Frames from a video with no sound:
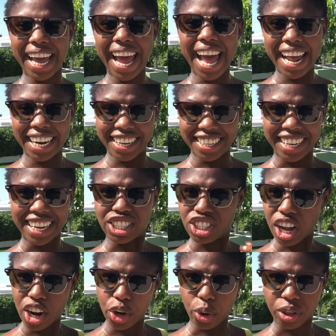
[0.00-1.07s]
And that's
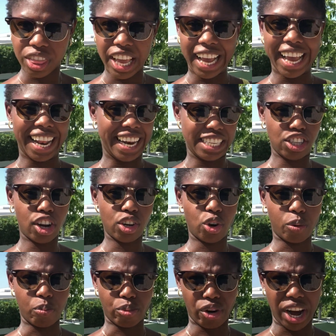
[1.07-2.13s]
not your thinking, that's not
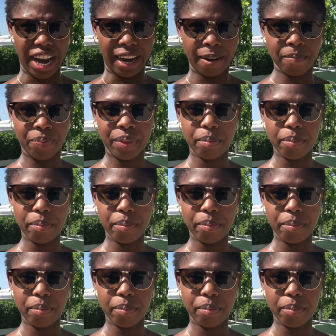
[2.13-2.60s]
your brain.